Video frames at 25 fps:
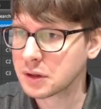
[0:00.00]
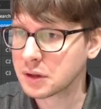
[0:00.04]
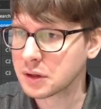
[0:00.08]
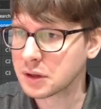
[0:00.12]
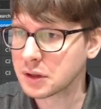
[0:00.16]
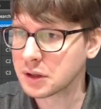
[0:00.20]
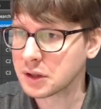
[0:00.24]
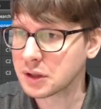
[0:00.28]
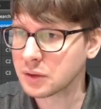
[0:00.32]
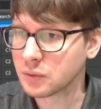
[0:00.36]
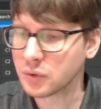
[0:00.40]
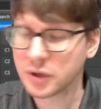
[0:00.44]

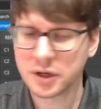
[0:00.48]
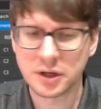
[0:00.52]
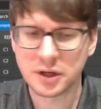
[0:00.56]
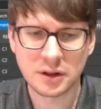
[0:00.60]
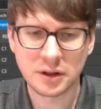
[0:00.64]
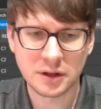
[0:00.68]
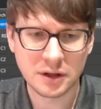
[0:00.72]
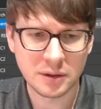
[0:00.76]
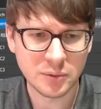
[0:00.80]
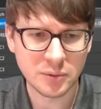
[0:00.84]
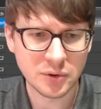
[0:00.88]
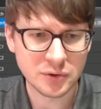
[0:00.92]
Working
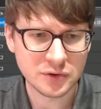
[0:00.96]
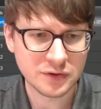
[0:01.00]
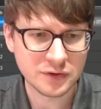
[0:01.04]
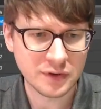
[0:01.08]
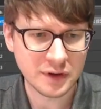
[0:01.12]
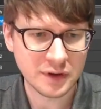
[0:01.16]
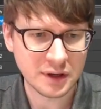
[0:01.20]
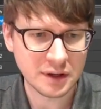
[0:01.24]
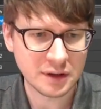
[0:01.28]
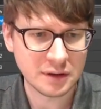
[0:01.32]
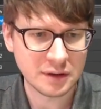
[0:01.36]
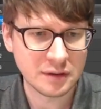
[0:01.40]
layer mode's
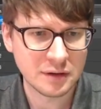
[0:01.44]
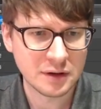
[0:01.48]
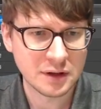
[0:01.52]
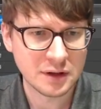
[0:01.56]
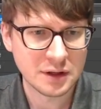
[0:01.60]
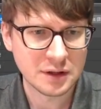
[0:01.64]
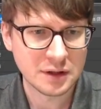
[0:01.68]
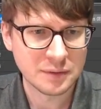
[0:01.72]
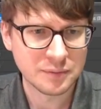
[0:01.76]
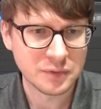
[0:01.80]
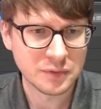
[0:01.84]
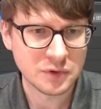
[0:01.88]
fine.
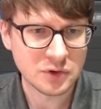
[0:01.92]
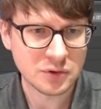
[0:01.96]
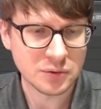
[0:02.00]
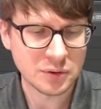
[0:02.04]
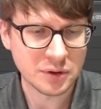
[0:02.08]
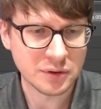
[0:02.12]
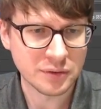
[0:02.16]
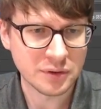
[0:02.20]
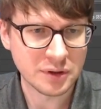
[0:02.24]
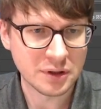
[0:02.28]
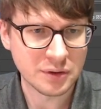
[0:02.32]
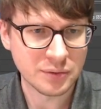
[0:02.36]
So we're
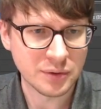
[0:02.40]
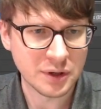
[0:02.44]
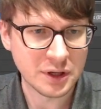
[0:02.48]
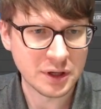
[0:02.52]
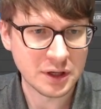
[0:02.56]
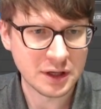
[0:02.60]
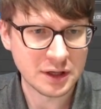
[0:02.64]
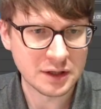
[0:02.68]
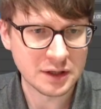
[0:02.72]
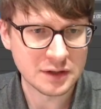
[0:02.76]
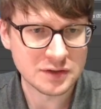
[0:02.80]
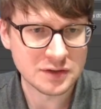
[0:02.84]
going to create
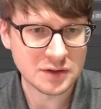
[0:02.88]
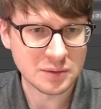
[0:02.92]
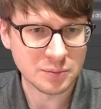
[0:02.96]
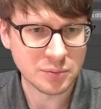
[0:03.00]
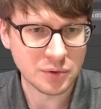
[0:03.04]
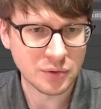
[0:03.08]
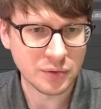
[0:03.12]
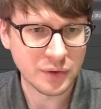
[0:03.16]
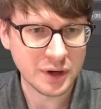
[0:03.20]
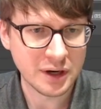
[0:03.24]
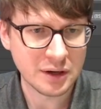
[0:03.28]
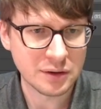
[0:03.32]
a
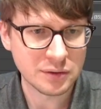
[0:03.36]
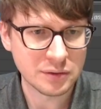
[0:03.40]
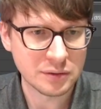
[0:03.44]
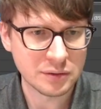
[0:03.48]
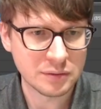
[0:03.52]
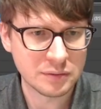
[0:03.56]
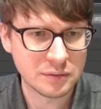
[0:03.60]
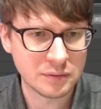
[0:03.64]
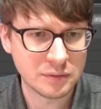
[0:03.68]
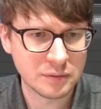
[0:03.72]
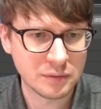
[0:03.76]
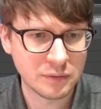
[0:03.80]
simple route,
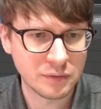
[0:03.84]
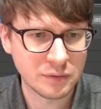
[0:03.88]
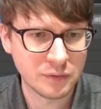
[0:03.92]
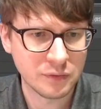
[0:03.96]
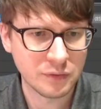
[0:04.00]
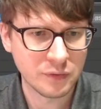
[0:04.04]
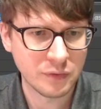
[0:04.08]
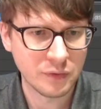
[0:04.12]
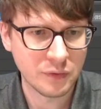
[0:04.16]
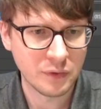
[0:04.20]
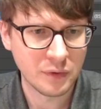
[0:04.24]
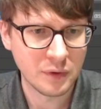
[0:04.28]

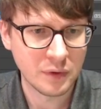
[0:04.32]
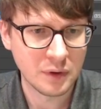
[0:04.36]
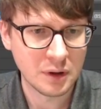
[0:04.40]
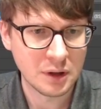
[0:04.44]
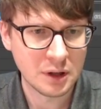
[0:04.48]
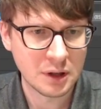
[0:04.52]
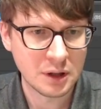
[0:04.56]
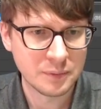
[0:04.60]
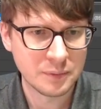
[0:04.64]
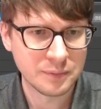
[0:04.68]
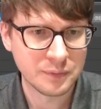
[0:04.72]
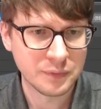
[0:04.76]

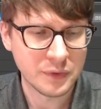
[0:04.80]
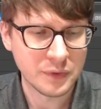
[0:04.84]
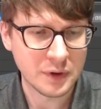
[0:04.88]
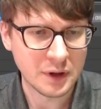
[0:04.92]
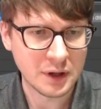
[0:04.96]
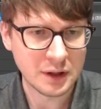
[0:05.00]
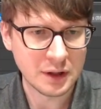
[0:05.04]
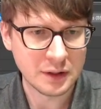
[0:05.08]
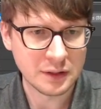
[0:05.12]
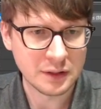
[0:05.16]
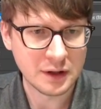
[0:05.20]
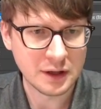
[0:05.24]

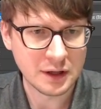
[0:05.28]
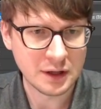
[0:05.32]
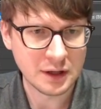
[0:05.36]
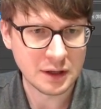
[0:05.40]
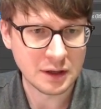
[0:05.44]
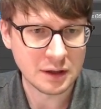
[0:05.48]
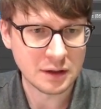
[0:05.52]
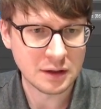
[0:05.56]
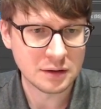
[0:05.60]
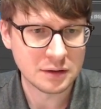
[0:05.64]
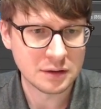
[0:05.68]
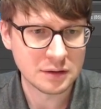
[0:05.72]
and
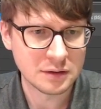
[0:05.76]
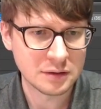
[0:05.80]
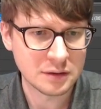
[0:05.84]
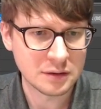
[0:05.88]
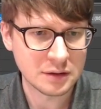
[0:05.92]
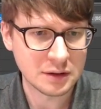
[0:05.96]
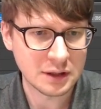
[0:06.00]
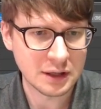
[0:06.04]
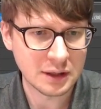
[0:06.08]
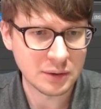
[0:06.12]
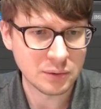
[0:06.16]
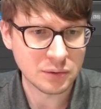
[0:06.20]
then
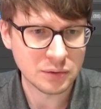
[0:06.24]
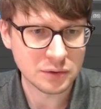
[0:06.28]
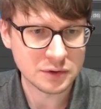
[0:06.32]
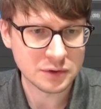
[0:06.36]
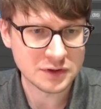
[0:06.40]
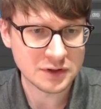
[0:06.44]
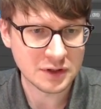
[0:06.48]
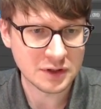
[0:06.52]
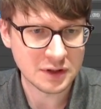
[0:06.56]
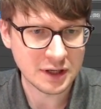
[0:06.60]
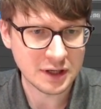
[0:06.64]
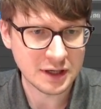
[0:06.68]
I will
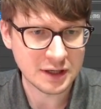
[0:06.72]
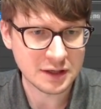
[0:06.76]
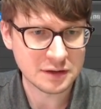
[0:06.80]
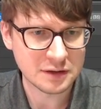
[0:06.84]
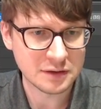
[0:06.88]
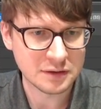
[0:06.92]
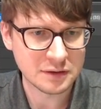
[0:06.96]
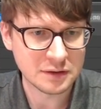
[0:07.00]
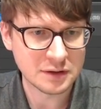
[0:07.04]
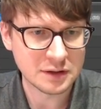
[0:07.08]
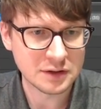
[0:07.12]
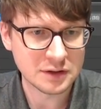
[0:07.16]
select
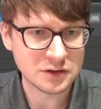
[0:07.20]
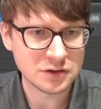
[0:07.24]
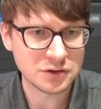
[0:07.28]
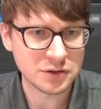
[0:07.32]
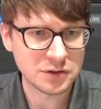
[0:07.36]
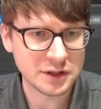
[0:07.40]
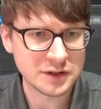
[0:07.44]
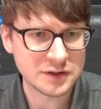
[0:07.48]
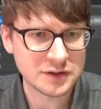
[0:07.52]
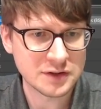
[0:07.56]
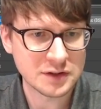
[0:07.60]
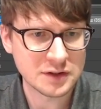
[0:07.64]
these
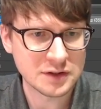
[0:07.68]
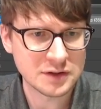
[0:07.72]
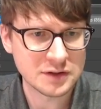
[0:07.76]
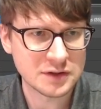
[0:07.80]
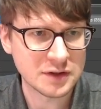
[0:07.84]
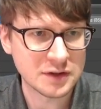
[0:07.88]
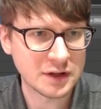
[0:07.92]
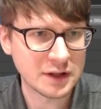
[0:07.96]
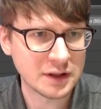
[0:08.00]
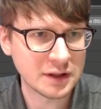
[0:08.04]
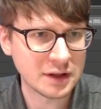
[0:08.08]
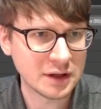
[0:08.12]
traces,
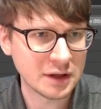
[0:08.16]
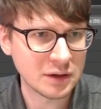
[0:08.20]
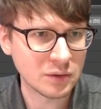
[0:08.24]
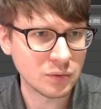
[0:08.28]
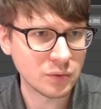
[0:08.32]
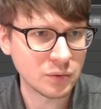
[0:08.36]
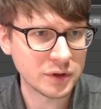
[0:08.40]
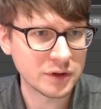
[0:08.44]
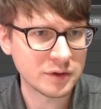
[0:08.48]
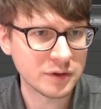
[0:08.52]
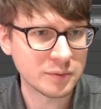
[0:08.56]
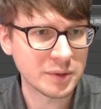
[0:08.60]
and then
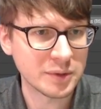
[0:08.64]
with my